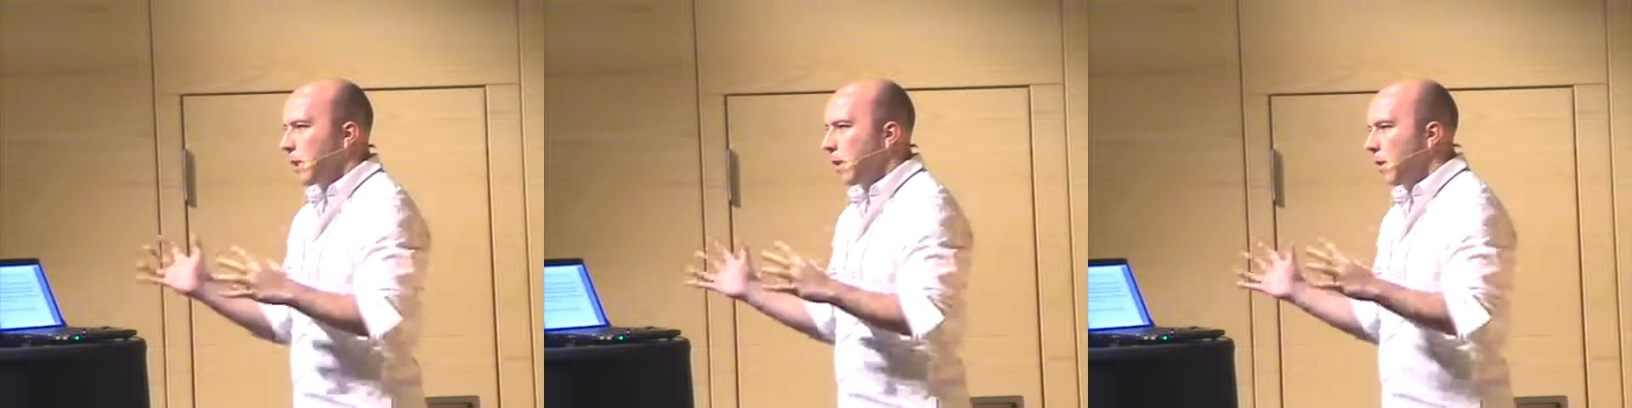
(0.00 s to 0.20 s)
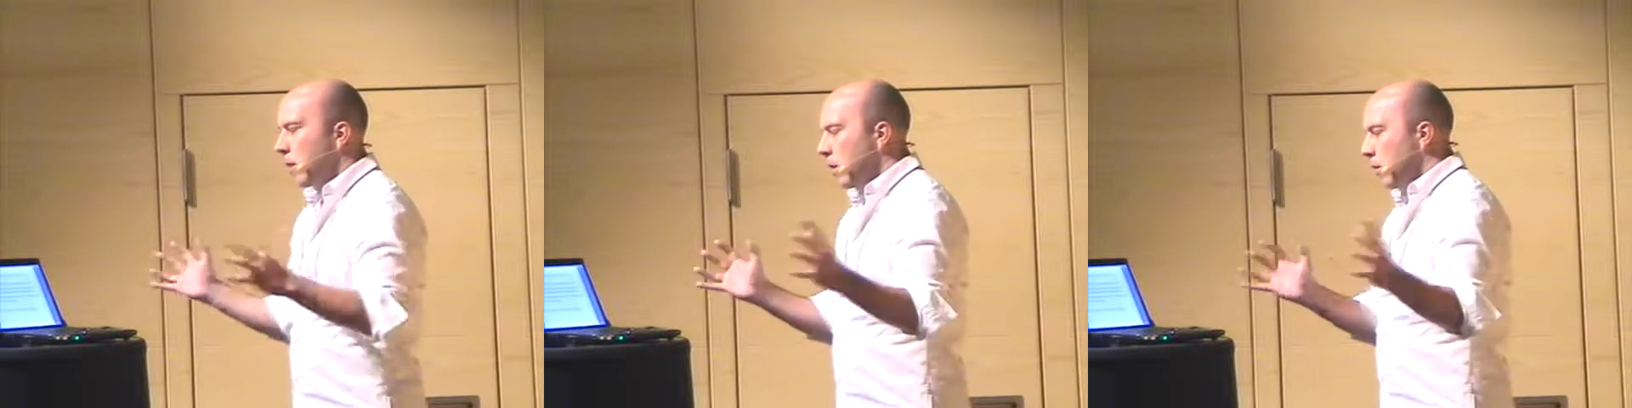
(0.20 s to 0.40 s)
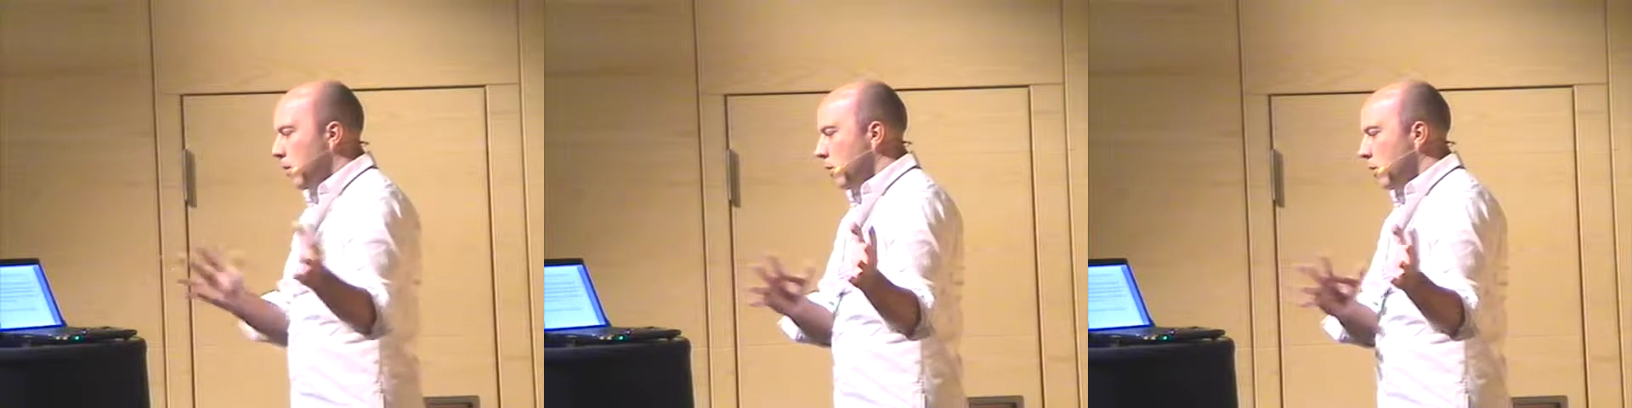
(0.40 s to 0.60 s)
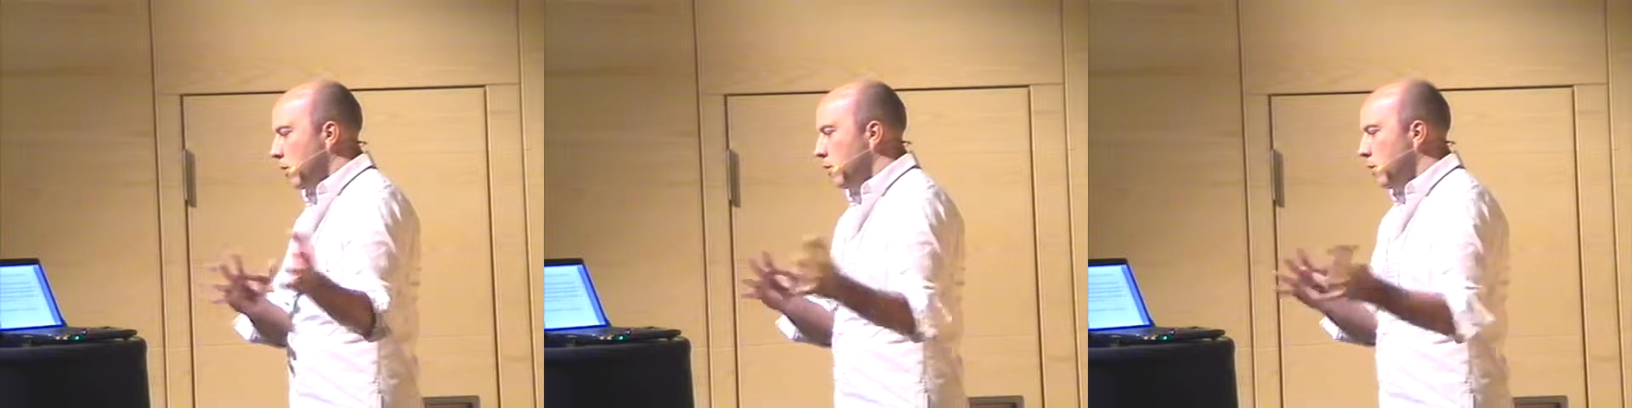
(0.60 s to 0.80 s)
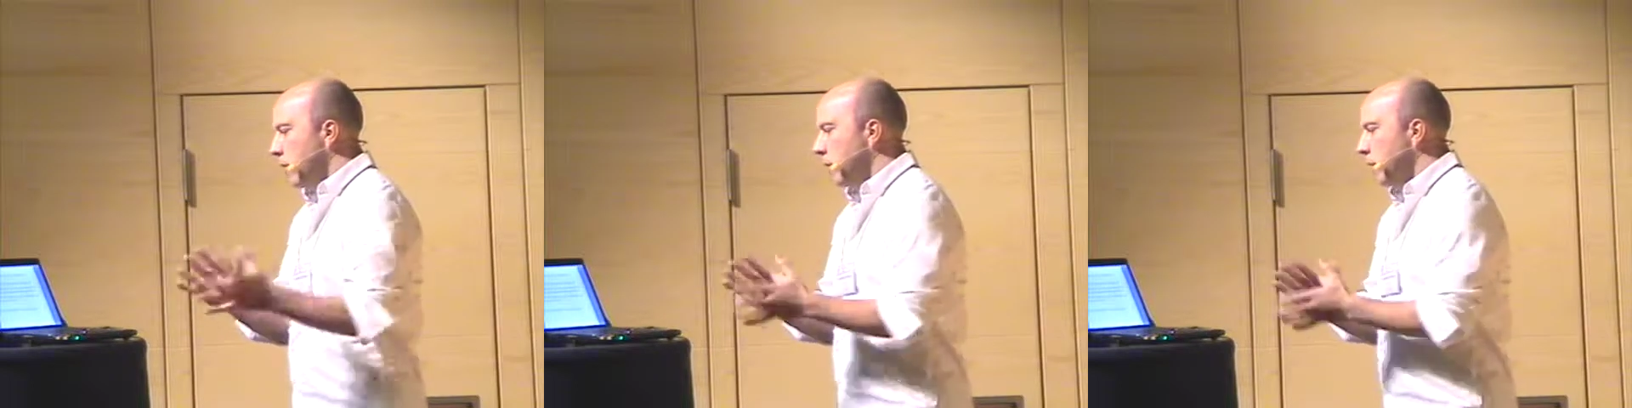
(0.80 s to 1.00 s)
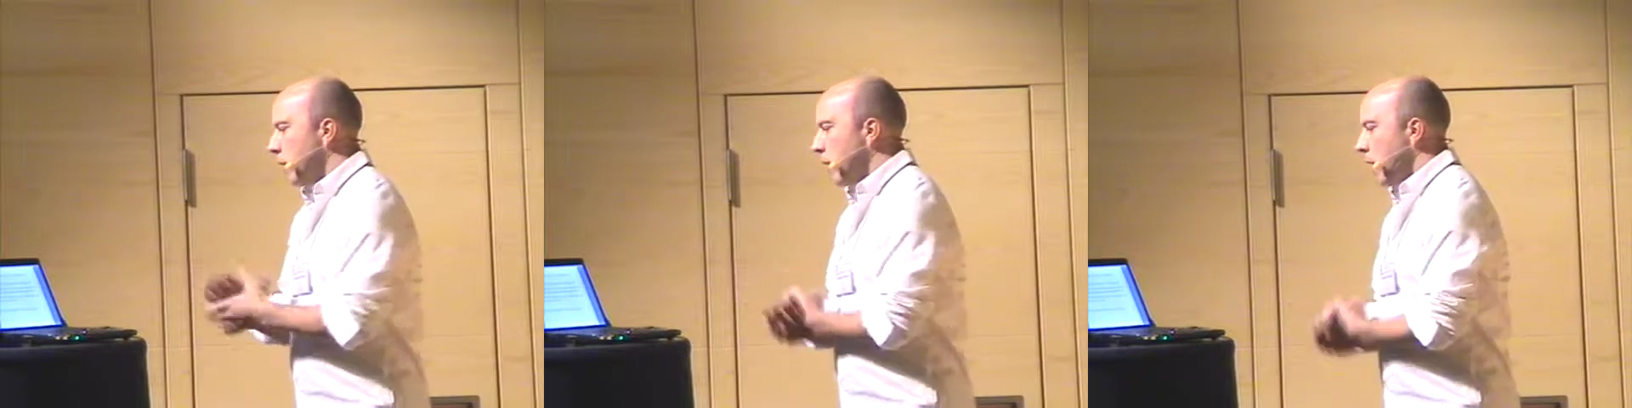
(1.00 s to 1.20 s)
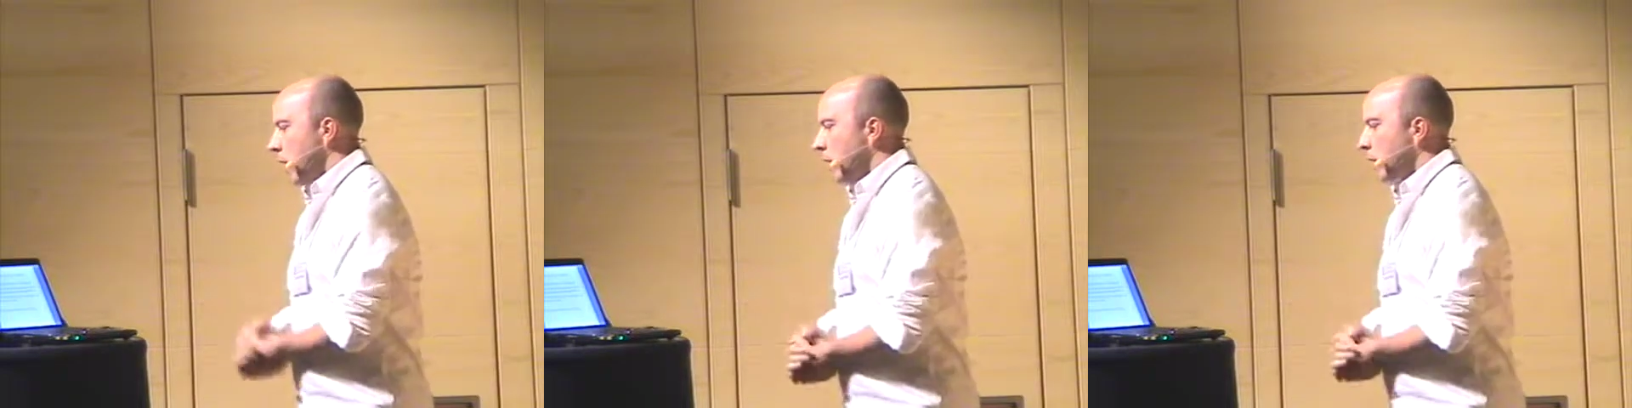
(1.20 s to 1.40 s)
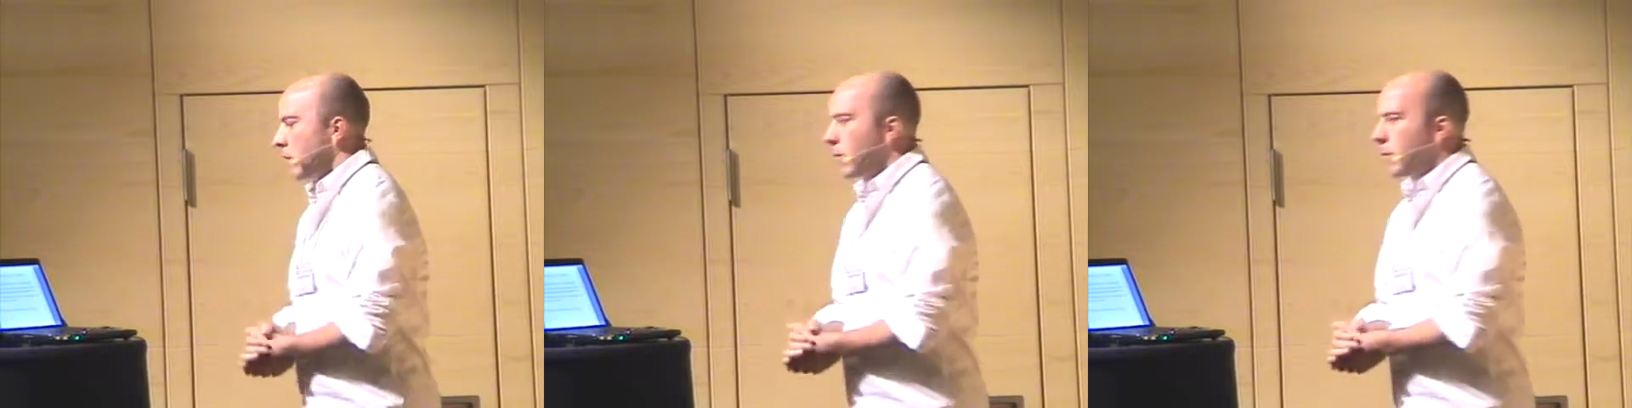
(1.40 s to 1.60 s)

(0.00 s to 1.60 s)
the user moves around.